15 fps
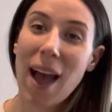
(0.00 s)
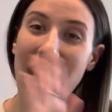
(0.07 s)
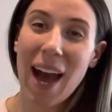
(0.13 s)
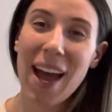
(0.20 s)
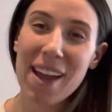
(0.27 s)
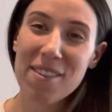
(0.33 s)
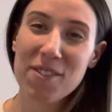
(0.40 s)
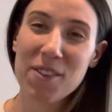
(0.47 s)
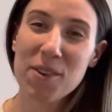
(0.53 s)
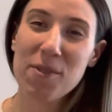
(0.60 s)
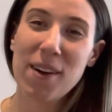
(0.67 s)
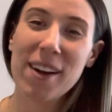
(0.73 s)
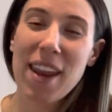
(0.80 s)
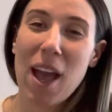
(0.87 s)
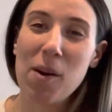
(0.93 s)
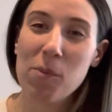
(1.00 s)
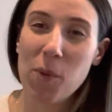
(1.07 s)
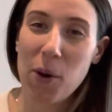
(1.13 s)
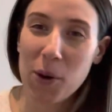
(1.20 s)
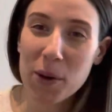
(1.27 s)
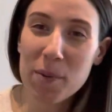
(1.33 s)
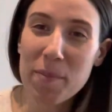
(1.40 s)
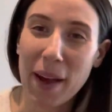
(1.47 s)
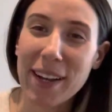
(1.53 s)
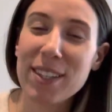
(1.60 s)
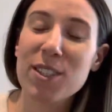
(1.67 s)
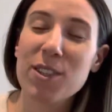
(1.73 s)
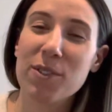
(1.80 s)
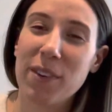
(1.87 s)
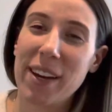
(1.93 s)
Hi everyone, and welcome
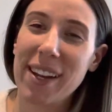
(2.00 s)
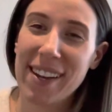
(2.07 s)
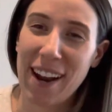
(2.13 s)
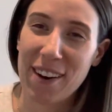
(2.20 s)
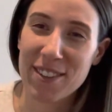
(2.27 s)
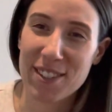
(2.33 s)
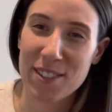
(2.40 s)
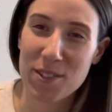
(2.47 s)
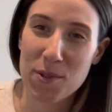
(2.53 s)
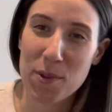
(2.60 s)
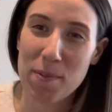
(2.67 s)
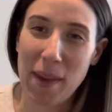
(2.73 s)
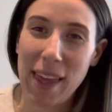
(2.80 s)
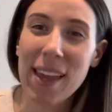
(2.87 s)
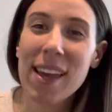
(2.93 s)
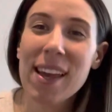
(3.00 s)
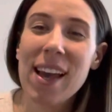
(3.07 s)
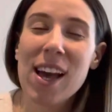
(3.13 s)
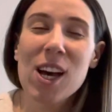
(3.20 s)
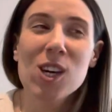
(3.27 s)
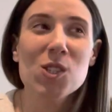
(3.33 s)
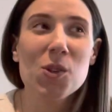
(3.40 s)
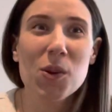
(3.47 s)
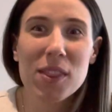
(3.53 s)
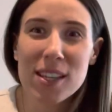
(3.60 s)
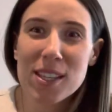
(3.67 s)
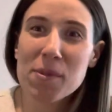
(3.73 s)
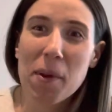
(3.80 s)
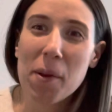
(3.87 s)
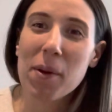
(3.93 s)
back to Reading Narratives with me. So
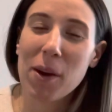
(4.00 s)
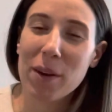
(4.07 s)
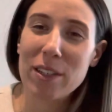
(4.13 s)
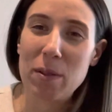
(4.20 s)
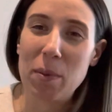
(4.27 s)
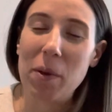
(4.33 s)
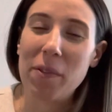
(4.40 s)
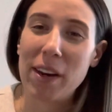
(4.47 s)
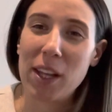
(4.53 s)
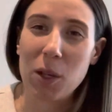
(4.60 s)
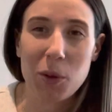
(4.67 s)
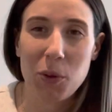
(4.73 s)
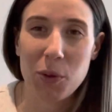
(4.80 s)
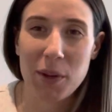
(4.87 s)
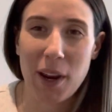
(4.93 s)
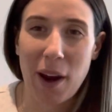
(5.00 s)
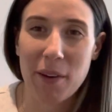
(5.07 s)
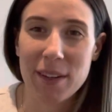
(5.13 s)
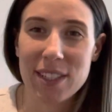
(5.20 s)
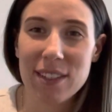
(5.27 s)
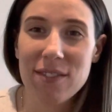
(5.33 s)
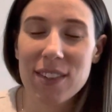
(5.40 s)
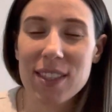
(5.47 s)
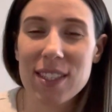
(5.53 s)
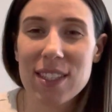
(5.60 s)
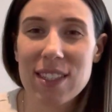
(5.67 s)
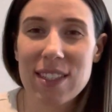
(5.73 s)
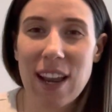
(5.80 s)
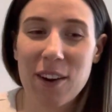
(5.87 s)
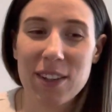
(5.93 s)
this week we're going to be reading a new narrative, and
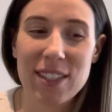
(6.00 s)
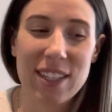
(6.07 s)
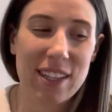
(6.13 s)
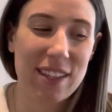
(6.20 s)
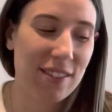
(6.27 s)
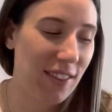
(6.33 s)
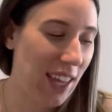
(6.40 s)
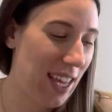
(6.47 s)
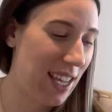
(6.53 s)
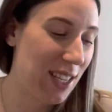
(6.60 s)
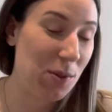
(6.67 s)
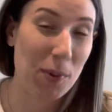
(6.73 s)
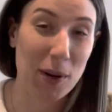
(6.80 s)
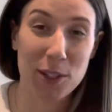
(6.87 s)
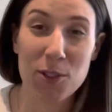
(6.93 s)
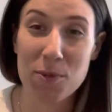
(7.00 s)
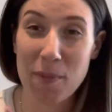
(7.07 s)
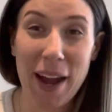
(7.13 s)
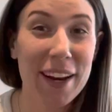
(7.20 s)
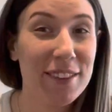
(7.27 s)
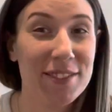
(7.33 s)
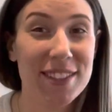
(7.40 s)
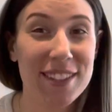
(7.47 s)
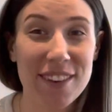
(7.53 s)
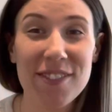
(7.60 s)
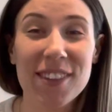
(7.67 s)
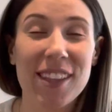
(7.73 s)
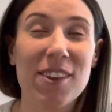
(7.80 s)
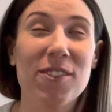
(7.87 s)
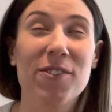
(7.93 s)
this narrative is one you might have
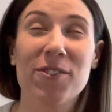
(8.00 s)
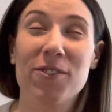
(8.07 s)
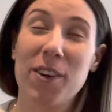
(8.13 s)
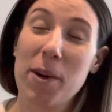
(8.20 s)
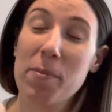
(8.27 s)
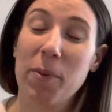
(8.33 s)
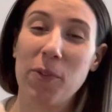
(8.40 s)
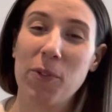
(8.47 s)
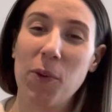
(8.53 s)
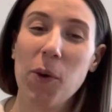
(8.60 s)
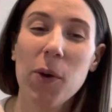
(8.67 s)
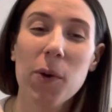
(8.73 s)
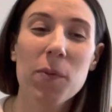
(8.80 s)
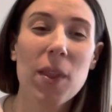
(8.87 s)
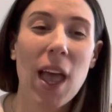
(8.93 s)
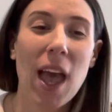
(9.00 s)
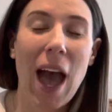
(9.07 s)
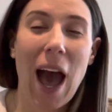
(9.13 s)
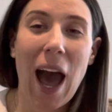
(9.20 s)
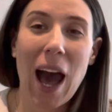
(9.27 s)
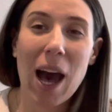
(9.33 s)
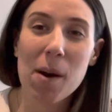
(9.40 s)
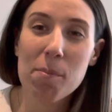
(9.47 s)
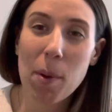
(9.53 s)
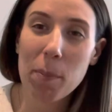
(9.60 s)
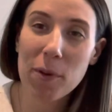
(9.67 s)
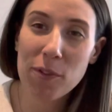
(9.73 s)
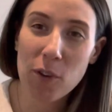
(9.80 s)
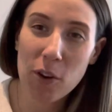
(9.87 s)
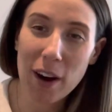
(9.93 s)
definitely read before. But
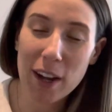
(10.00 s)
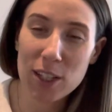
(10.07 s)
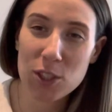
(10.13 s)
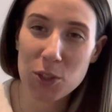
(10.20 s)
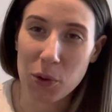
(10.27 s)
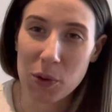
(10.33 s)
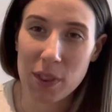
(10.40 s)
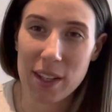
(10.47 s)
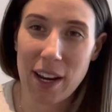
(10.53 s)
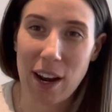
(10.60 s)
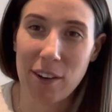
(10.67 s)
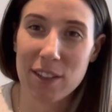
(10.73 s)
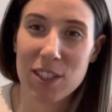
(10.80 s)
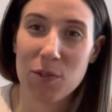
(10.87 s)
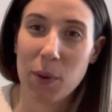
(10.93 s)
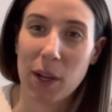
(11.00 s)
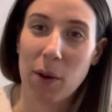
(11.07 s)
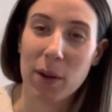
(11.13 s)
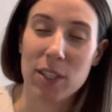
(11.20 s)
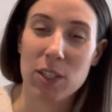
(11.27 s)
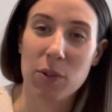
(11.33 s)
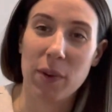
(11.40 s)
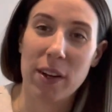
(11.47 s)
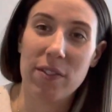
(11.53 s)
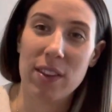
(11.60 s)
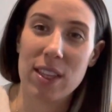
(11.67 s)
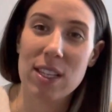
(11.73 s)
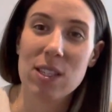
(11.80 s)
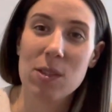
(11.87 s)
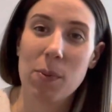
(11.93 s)
before I show you the narrative we're going to read for
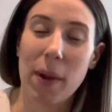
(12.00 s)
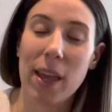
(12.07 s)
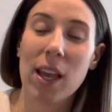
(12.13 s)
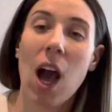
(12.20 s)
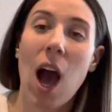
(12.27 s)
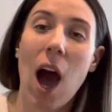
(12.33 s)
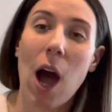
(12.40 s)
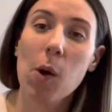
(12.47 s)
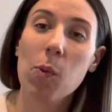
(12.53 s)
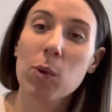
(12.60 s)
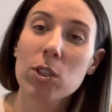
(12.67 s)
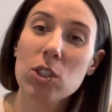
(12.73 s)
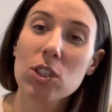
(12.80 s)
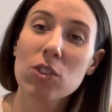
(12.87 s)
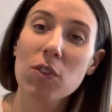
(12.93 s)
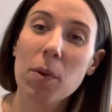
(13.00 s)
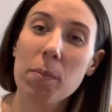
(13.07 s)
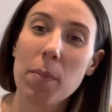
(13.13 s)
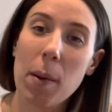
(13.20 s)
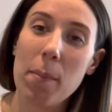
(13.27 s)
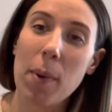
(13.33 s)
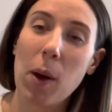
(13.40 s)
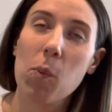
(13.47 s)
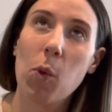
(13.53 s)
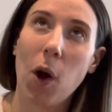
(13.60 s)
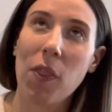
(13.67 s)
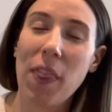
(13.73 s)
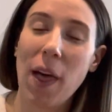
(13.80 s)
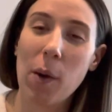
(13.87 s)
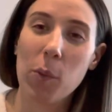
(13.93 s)
this week, I want you to remember
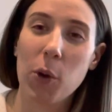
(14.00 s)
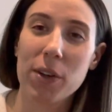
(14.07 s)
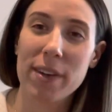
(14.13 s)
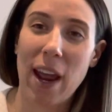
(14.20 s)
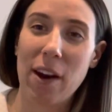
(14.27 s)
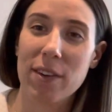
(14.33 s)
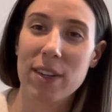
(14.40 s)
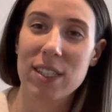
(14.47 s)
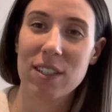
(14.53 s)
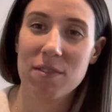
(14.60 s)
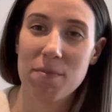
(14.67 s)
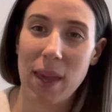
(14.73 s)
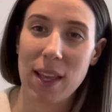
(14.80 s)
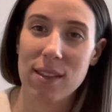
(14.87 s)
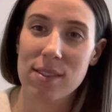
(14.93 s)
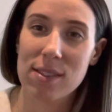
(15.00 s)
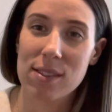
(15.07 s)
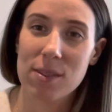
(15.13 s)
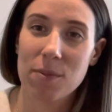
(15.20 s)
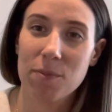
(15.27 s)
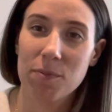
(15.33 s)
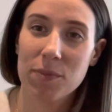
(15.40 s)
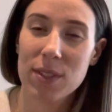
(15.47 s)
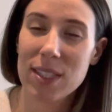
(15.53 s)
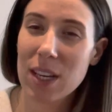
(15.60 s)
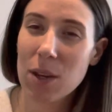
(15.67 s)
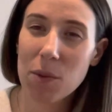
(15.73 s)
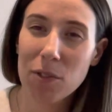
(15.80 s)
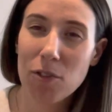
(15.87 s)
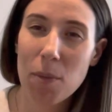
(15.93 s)
what that word narrative means. Does
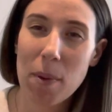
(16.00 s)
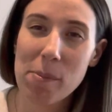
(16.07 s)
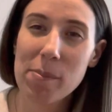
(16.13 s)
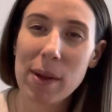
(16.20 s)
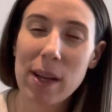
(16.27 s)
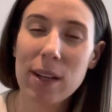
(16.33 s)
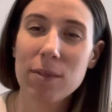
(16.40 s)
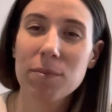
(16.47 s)
anyone remember?